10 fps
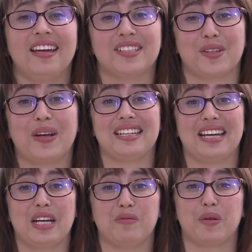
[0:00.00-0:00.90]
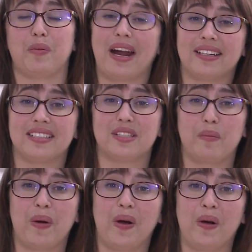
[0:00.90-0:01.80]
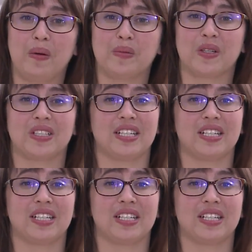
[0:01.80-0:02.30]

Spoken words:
It's a time to practice some poems or